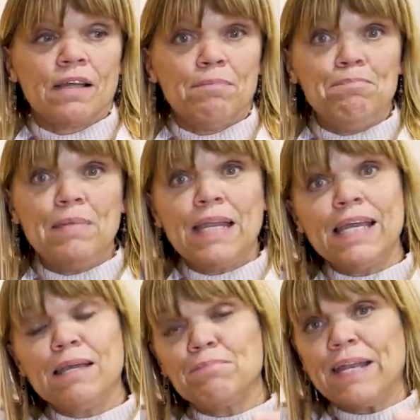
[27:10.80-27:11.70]

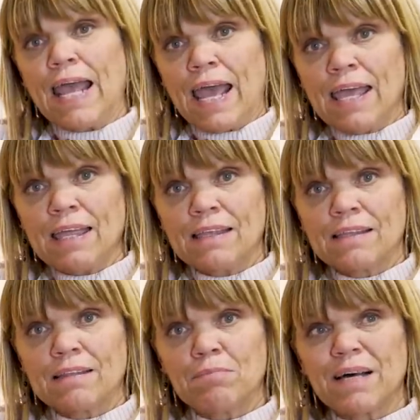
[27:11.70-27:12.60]
mini penne
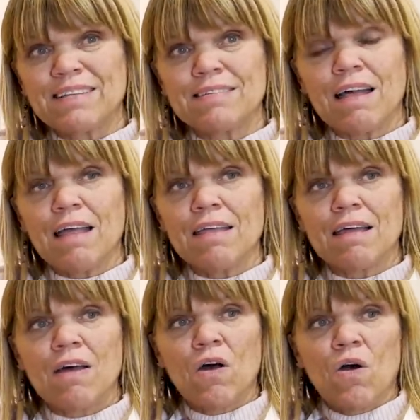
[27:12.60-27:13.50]
pasta,
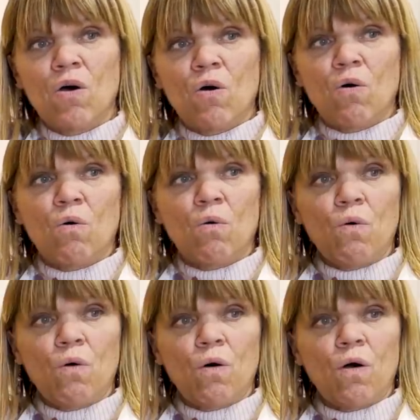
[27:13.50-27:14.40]

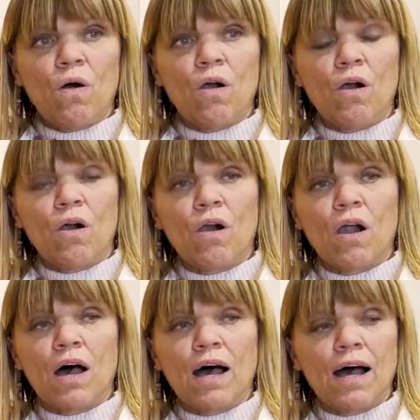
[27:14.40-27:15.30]

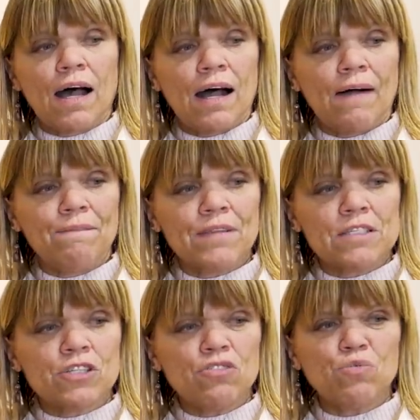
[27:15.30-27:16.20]
or it
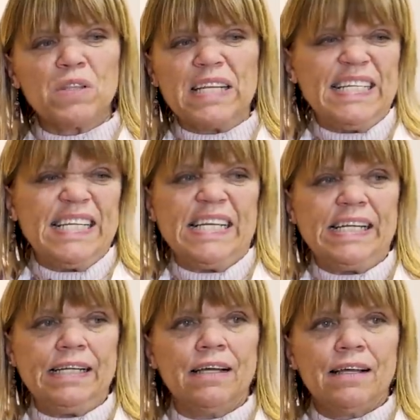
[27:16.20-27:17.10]
starts with a D,